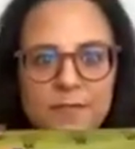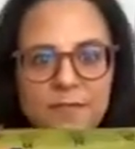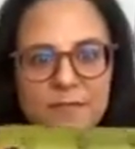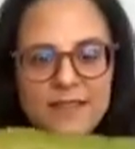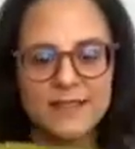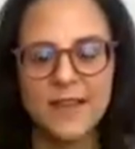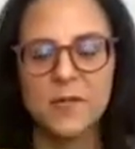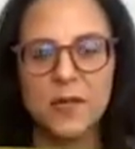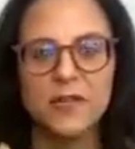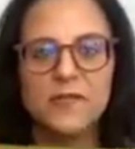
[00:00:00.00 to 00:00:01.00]
This is a
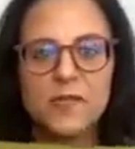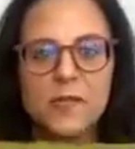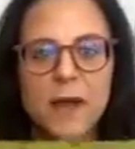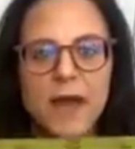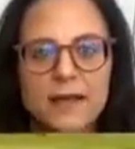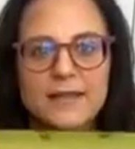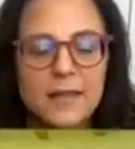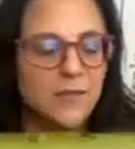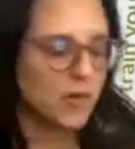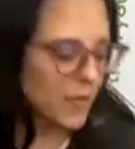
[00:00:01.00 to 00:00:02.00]
roll of poop bags. And
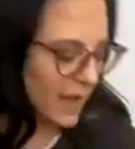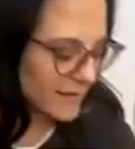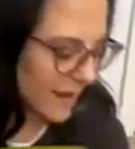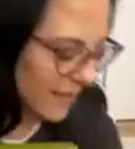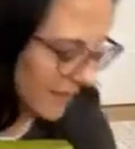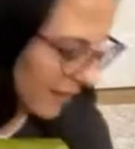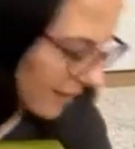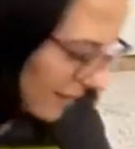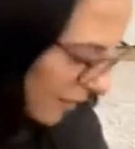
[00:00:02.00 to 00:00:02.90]
poop bags, I think, and I